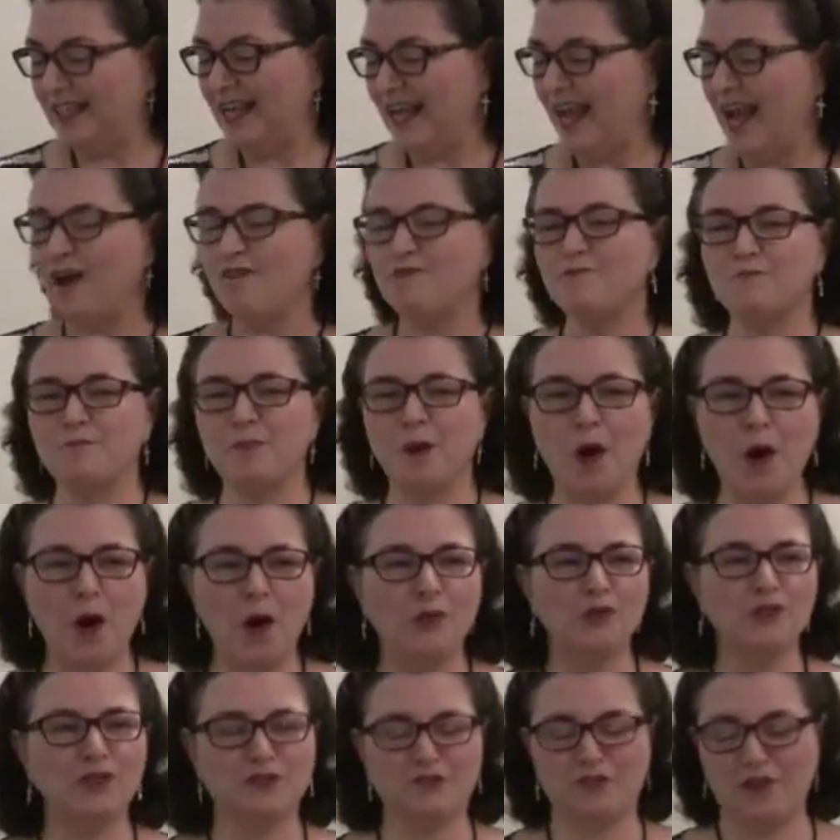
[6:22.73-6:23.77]
have
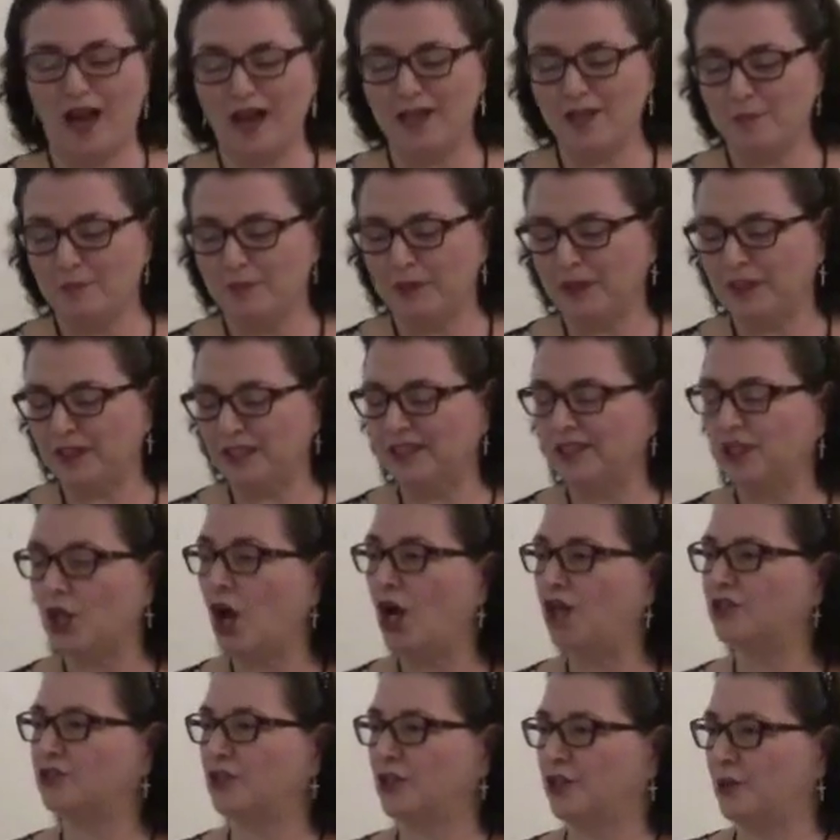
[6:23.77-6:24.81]
post-viability
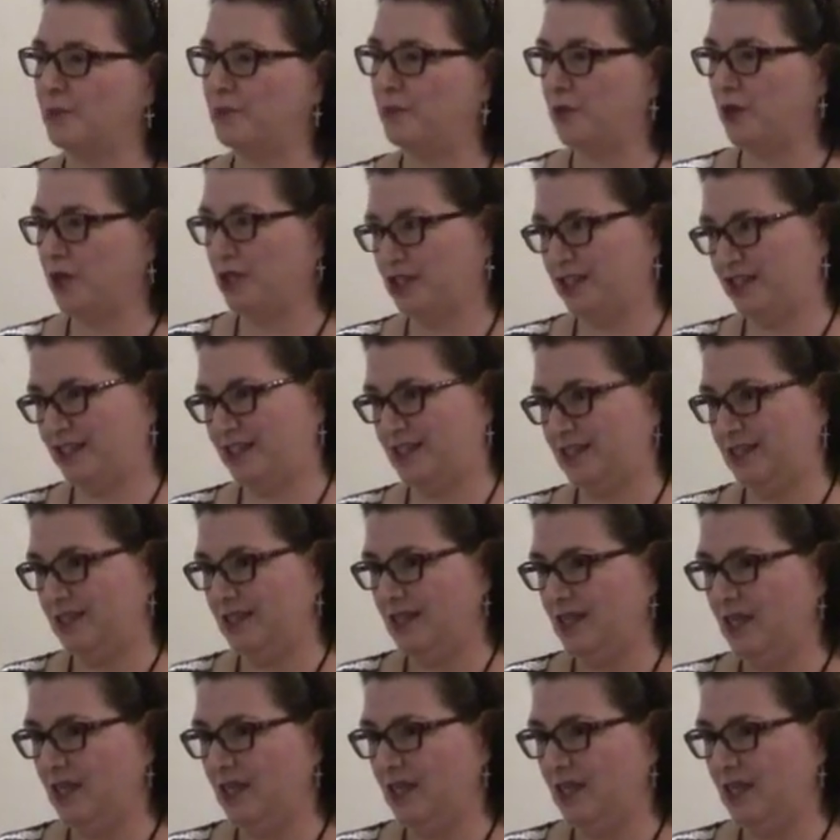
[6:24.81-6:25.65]
laws on the books.